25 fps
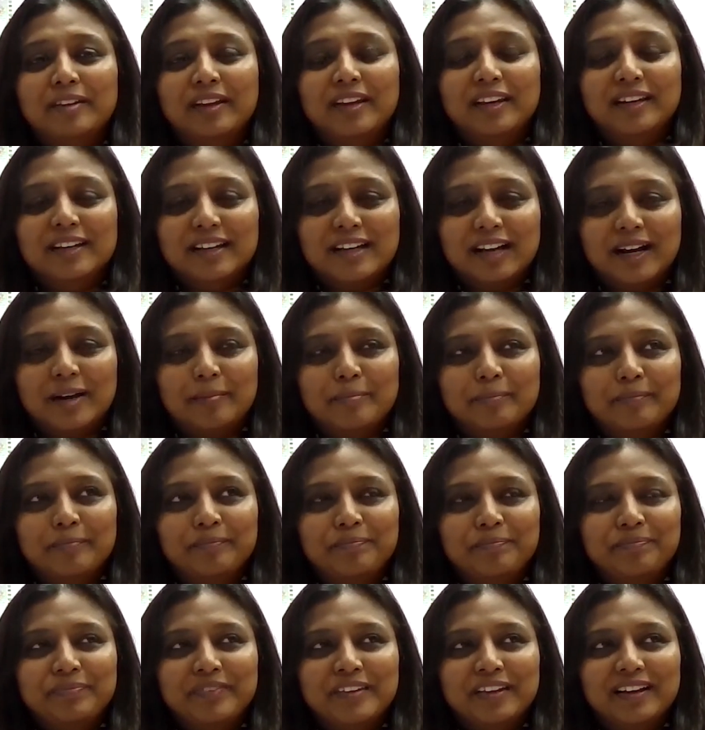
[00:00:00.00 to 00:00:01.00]

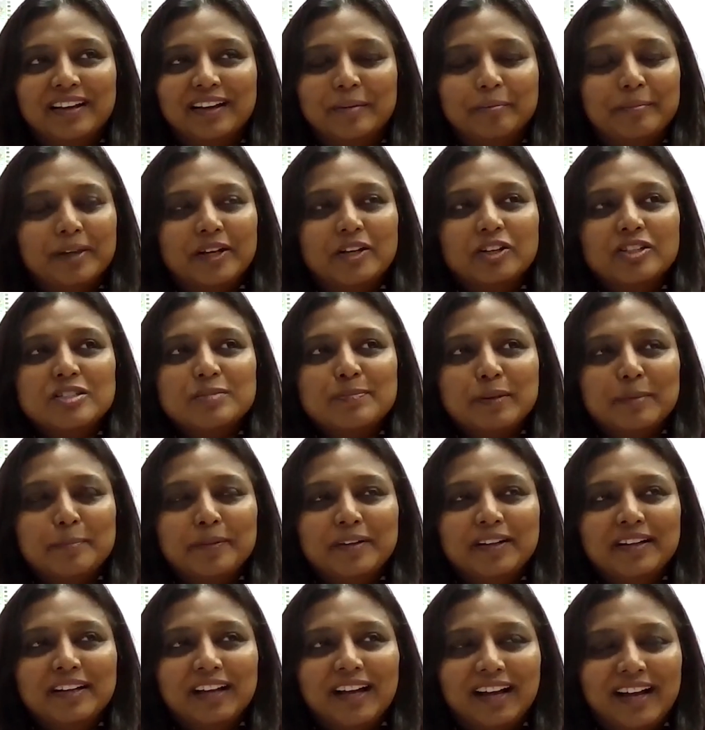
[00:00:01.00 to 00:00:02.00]
Income, because
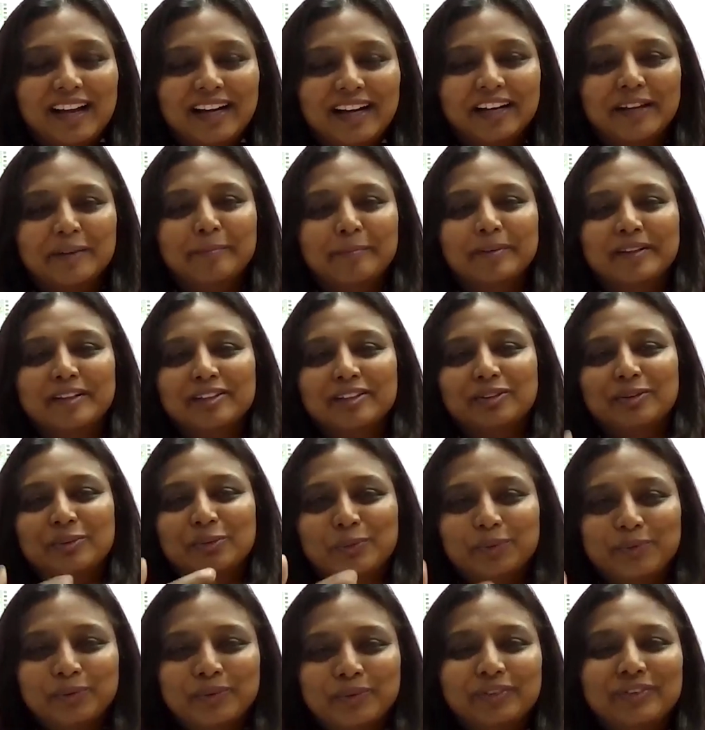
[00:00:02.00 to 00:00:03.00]
people are unable
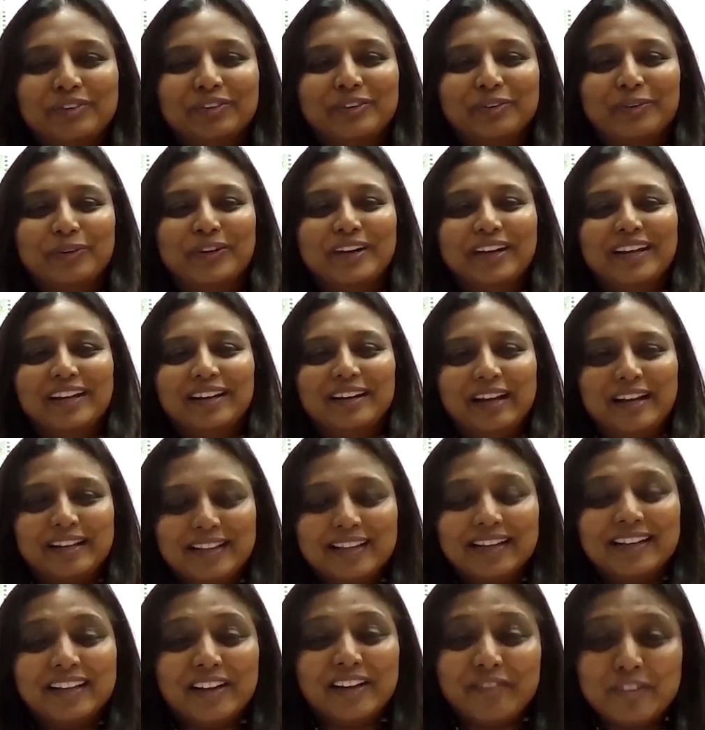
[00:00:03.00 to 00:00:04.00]
to donate. I
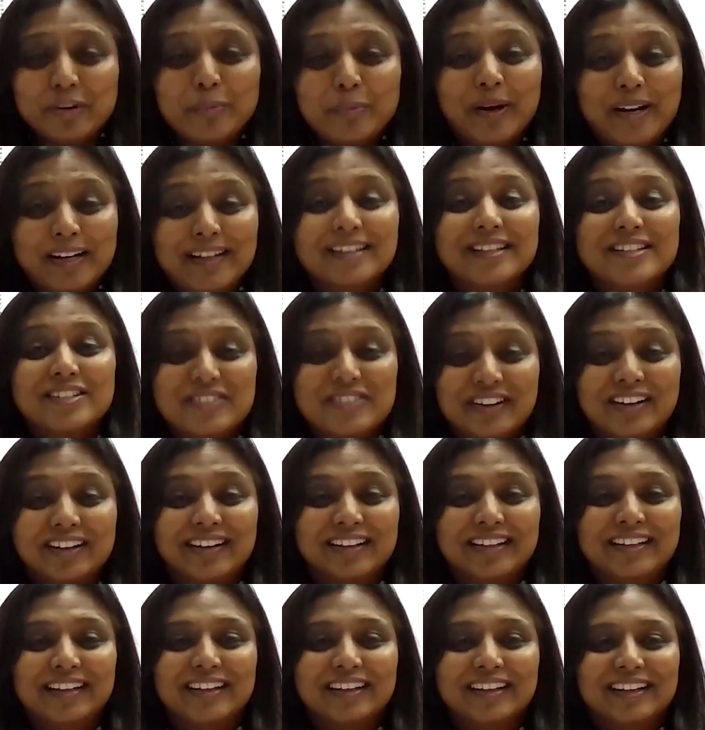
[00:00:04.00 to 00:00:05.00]
think everyone is
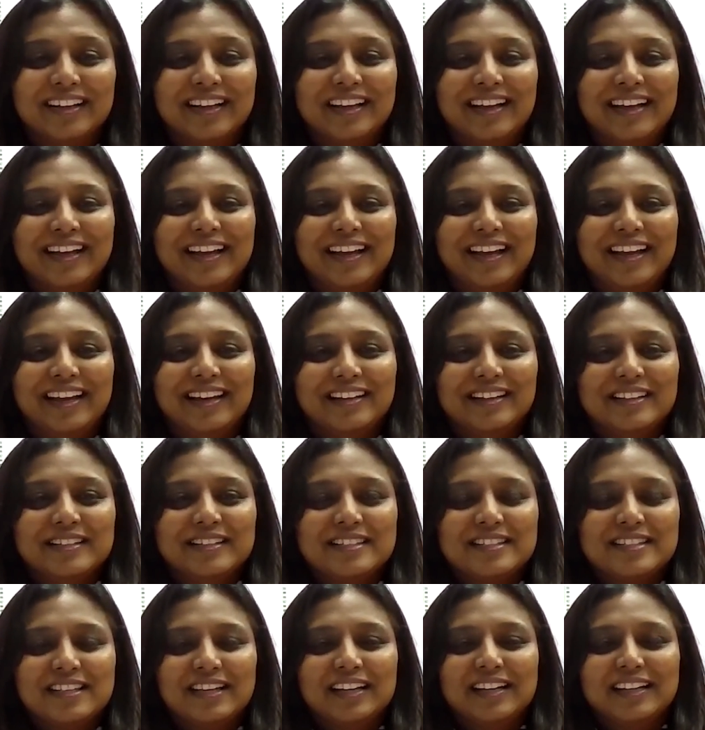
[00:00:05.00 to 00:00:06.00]
struggling at
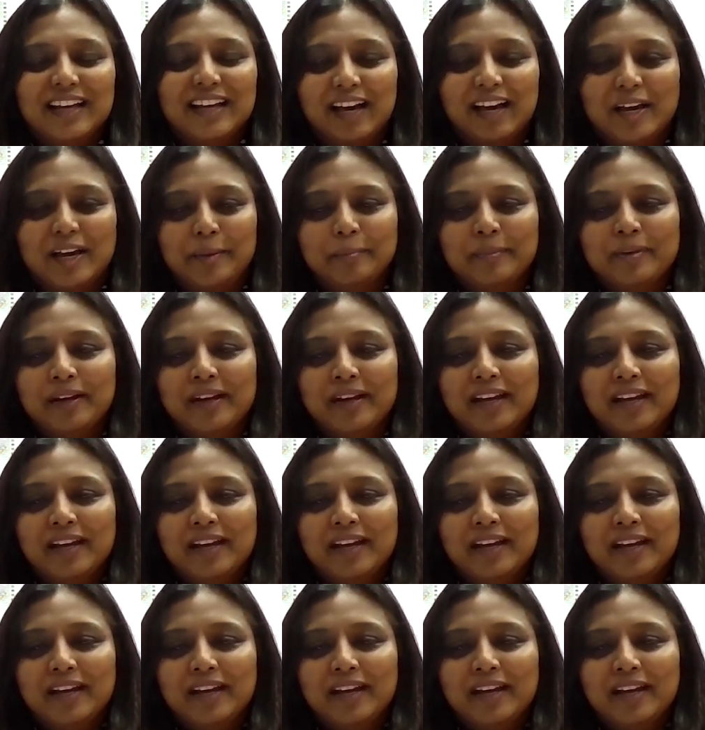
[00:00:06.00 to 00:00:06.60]
this time.